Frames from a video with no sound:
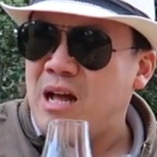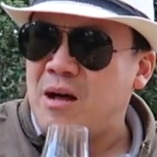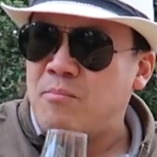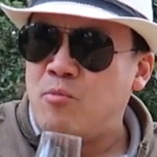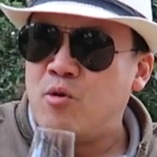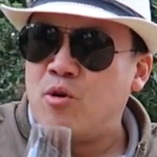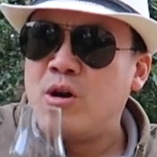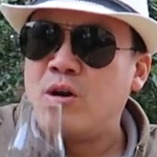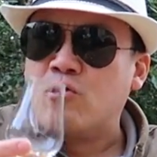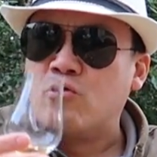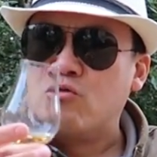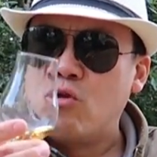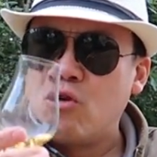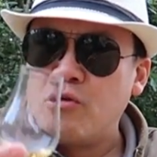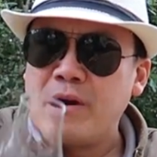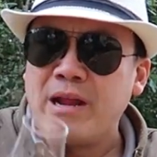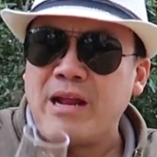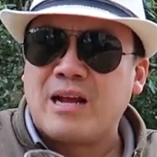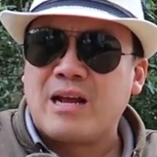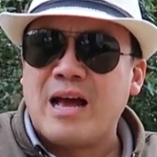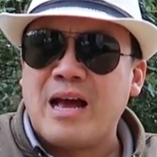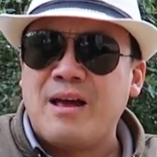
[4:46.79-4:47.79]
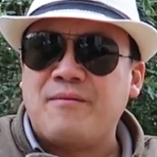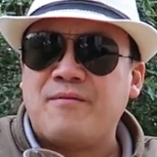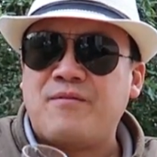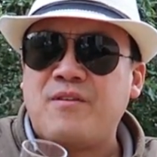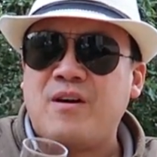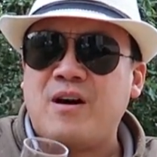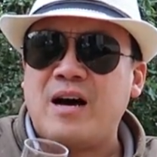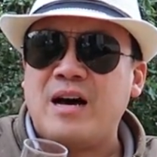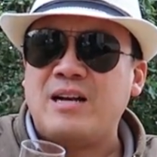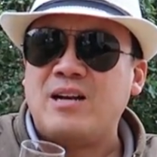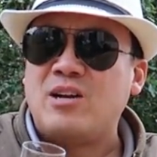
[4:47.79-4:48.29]
a more a roaring
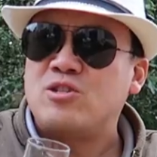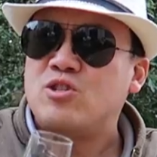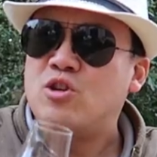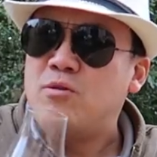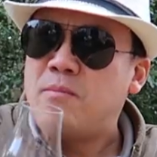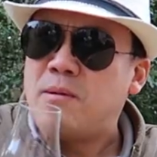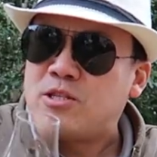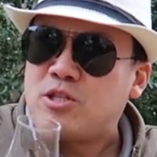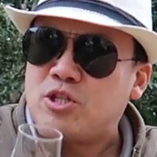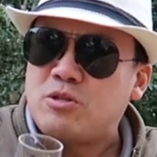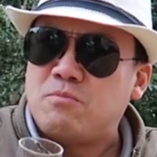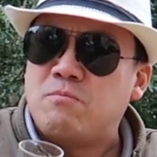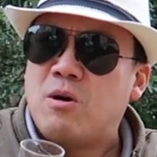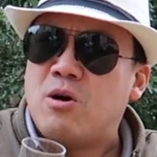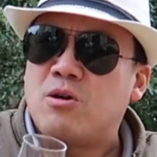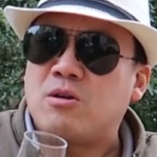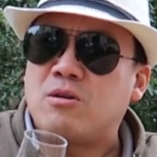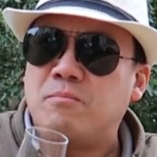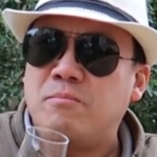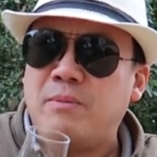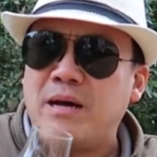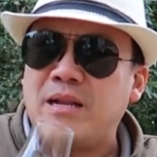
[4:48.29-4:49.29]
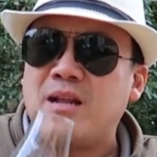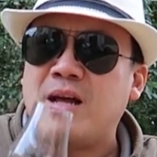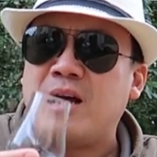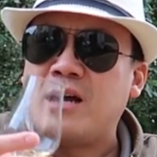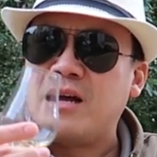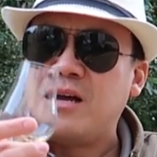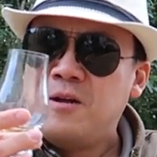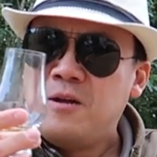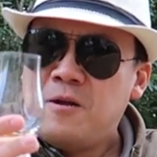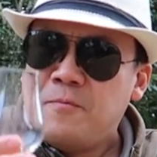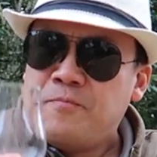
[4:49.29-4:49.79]
campfire. Not too much smoke, but
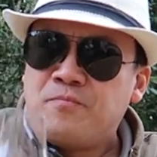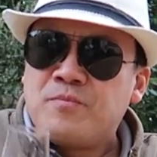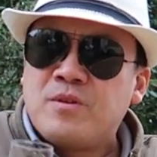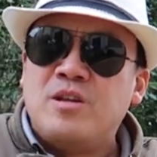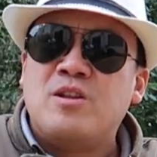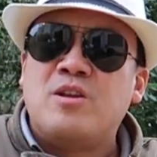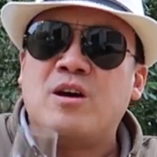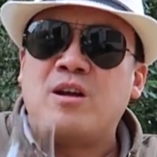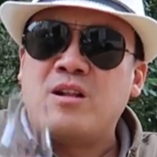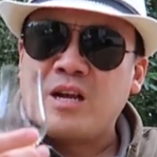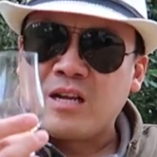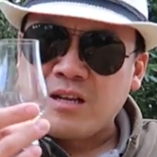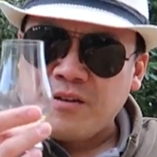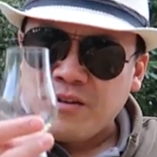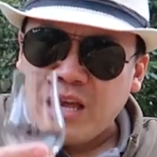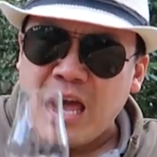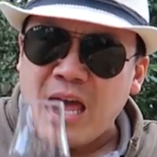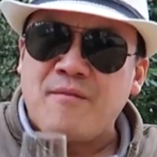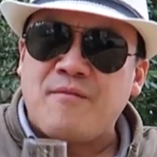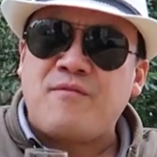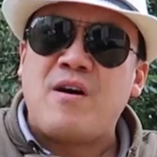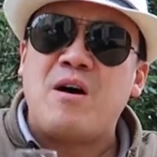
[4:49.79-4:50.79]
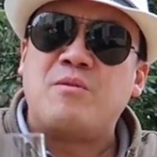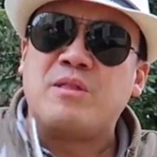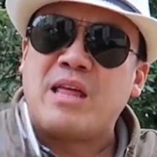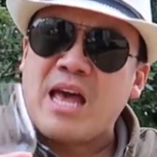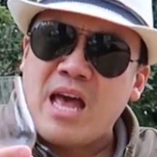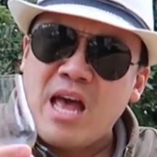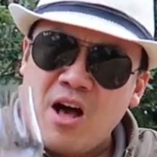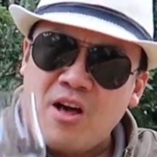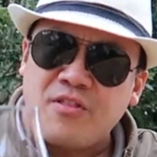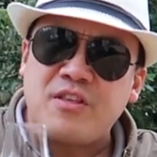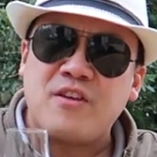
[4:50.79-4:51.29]
you know, like a campfire with
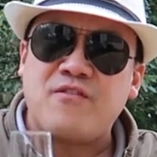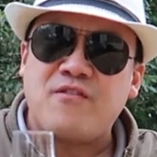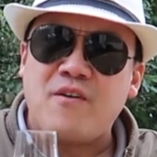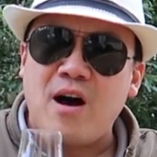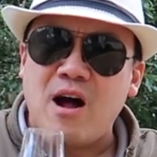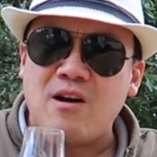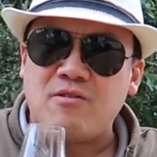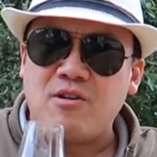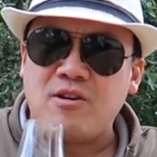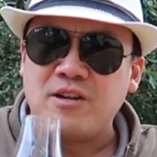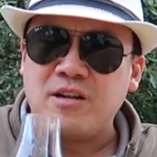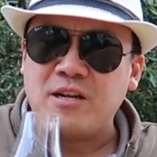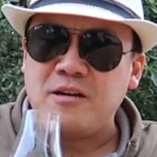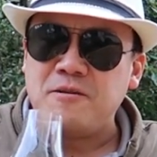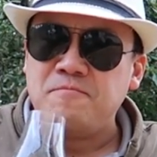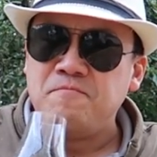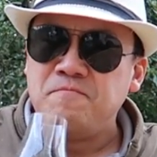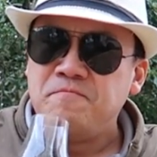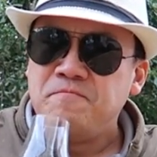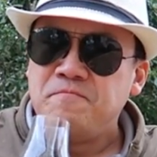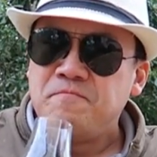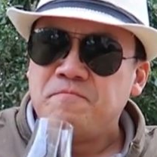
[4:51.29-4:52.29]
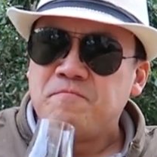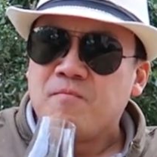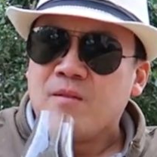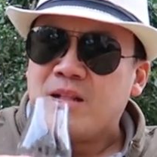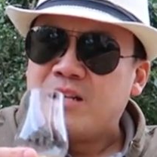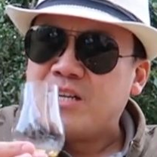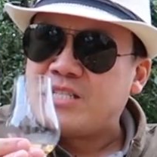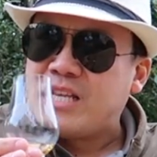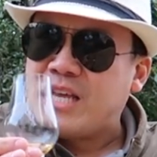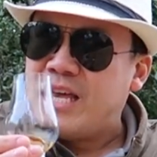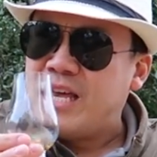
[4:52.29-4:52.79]
a healthy fire on it.
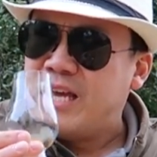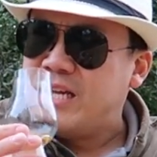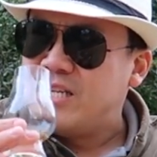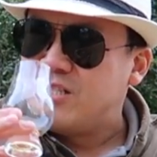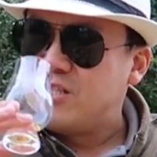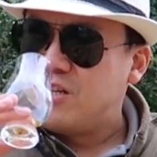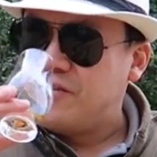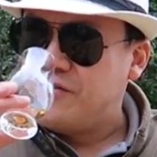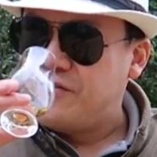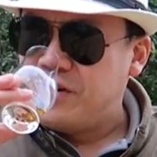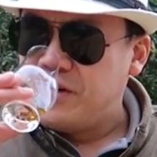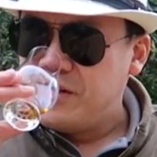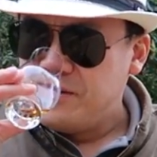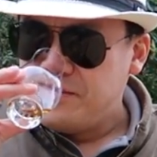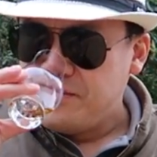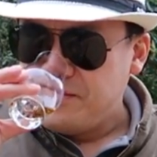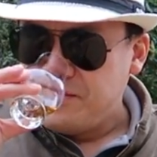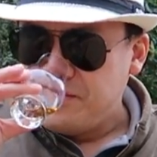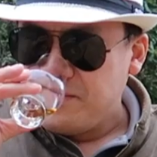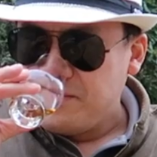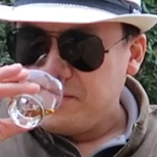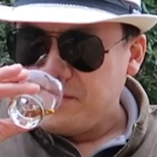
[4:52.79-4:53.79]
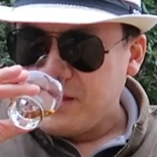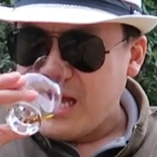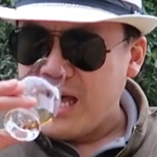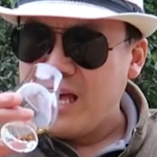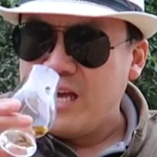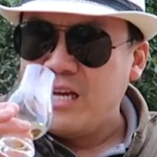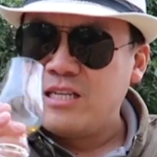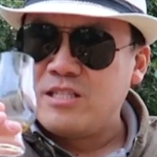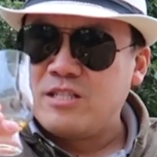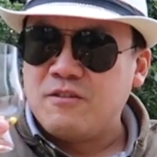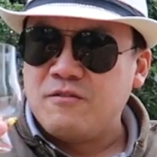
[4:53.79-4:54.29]
Just a hint of
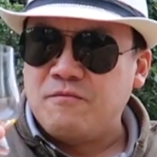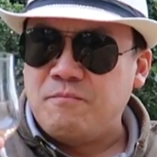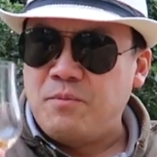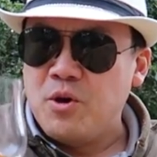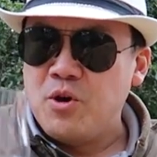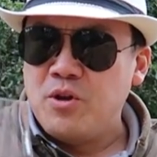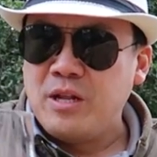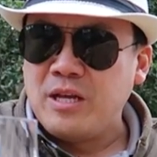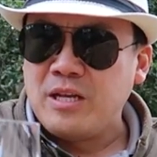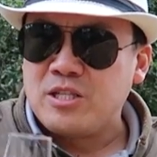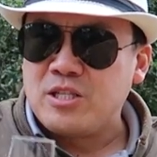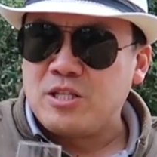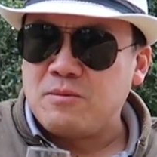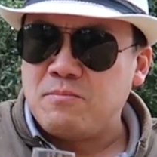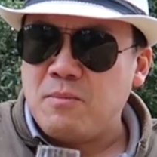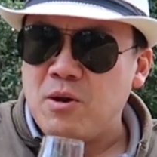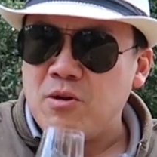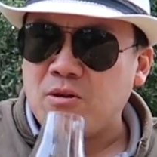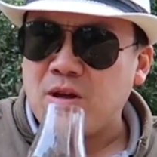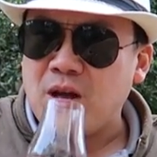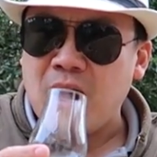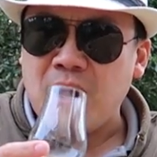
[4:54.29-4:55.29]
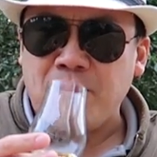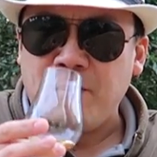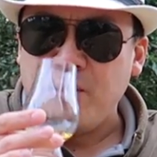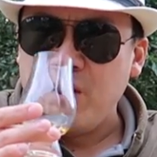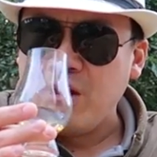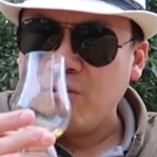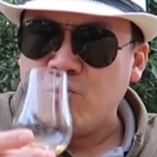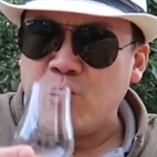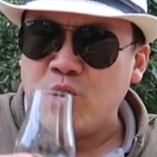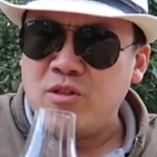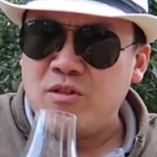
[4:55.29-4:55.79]
burning smoke,
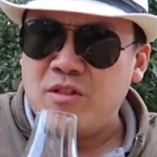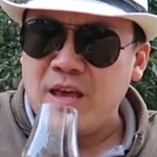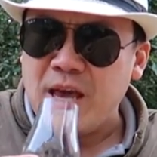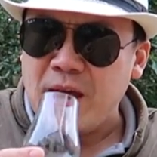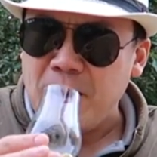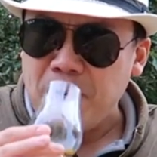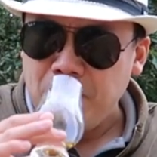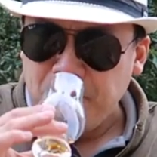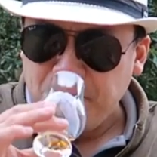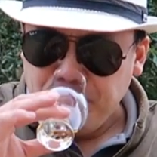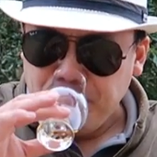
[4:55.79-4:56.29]
burning wood there.